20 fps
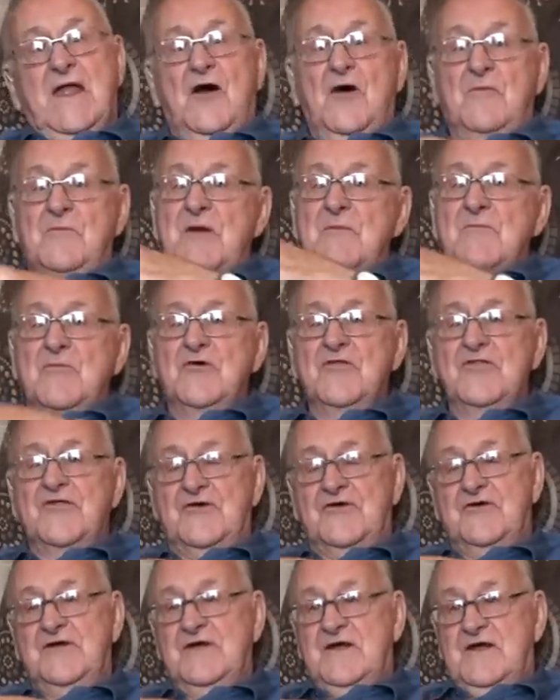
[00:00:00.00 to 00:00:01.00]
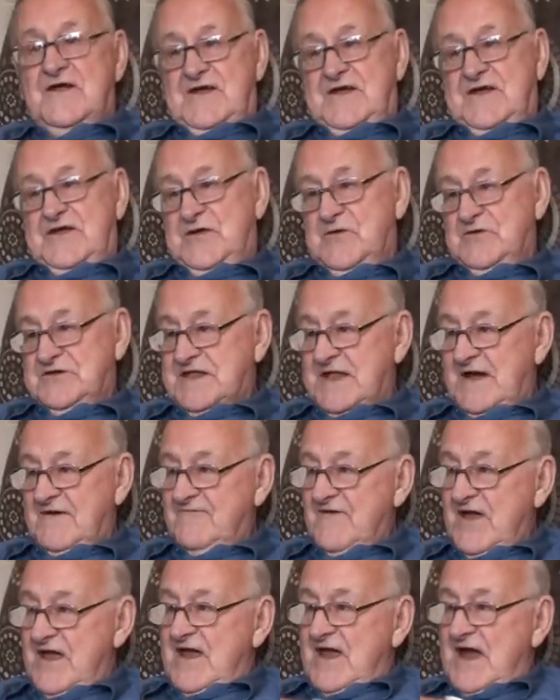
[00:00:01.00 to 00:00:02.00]
And my mother used to
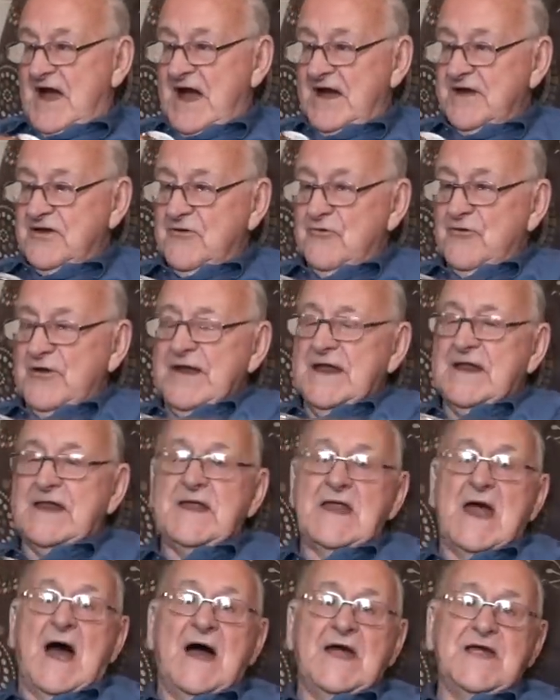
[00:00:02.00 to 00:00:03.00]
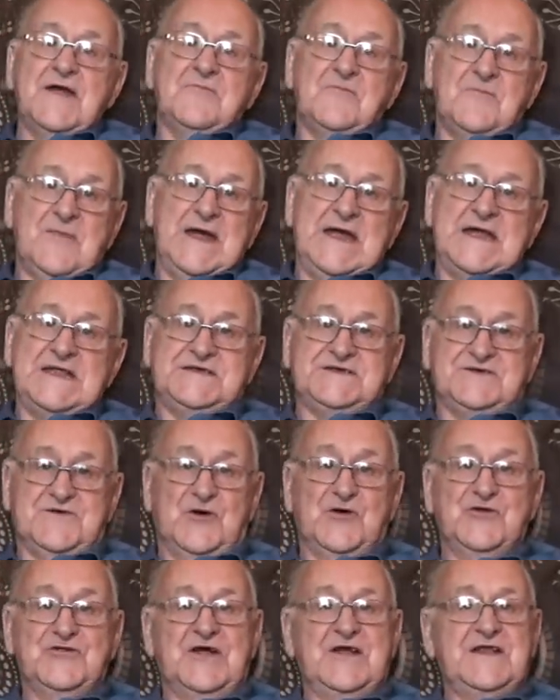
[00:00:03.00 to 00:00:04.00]
have iron beds
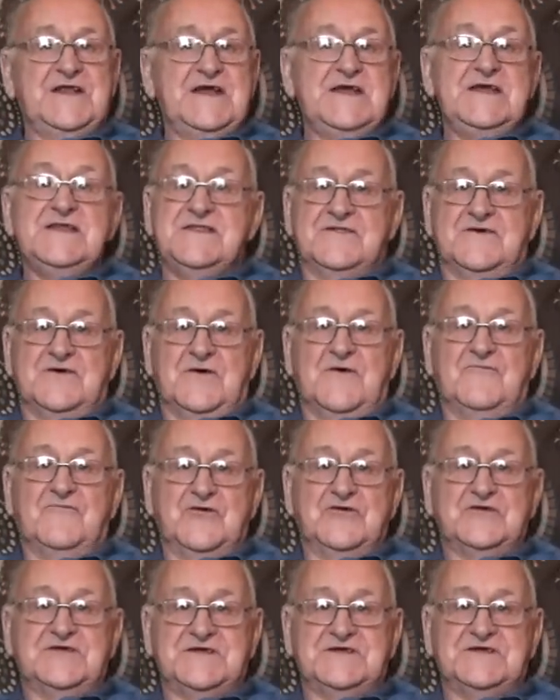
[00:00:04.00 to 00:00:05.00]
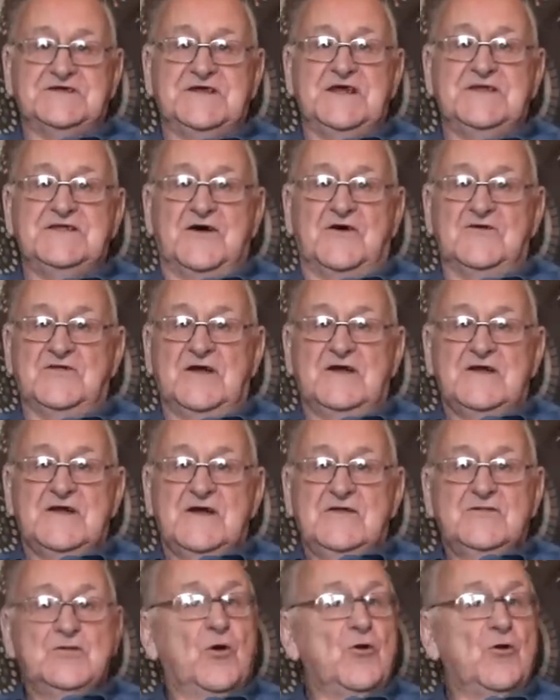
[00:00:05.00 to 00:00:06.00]
underneath her for us to sit on.
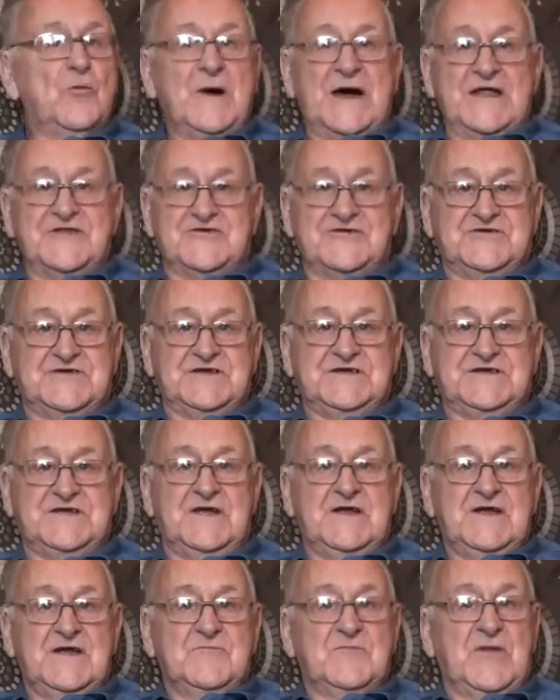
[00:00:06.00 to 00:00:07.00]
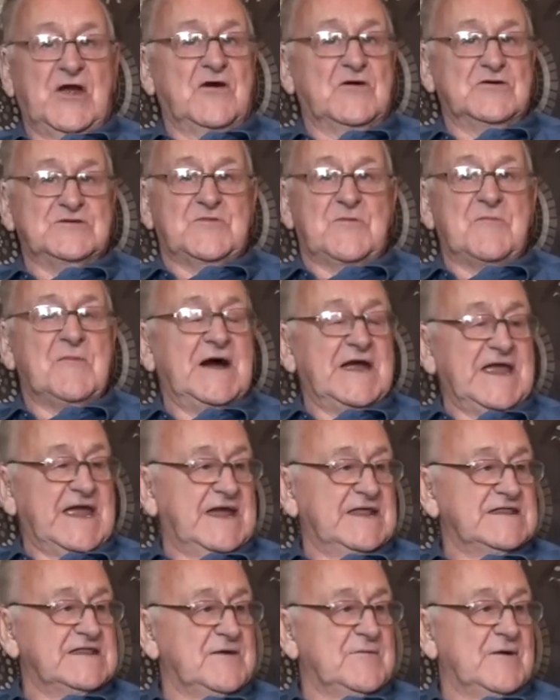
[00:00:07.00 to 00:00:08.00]
No mattresses, because
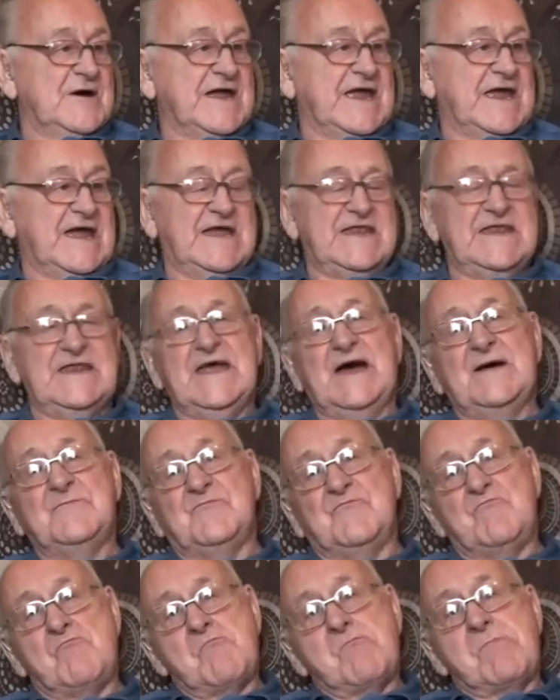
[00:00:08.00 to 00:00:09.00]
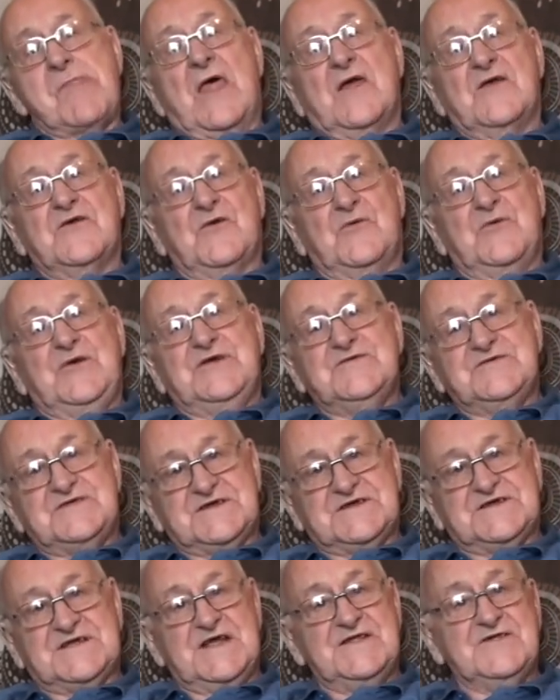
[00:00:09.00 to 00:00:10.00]
they might get damp. So we used
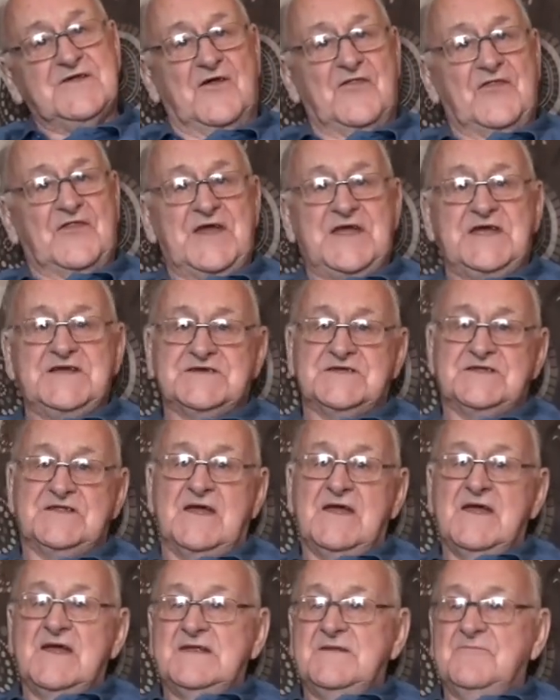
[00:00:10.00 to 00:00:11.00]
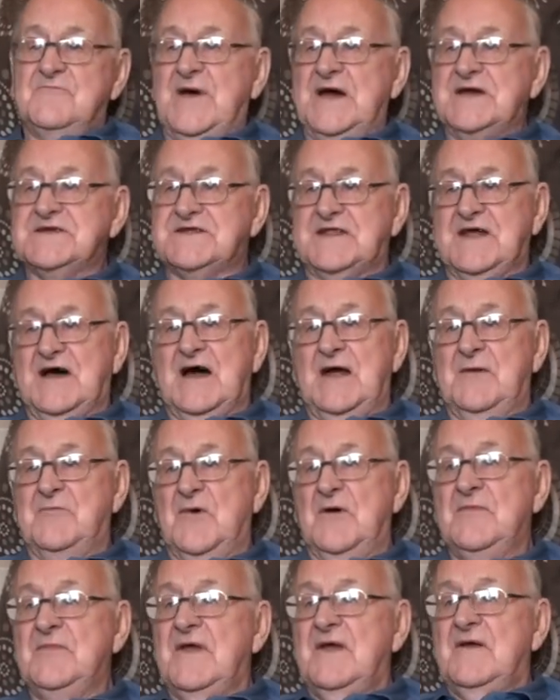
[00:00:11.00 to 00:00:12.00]
to sit on these and pass time
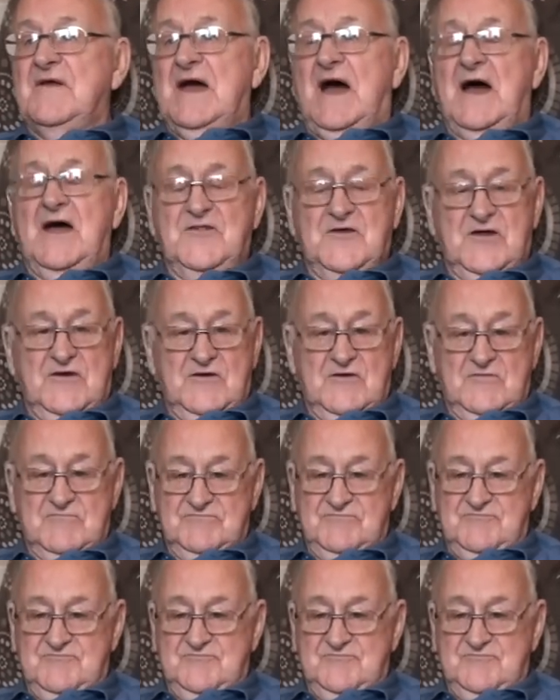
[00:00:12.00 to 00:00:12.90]
on, either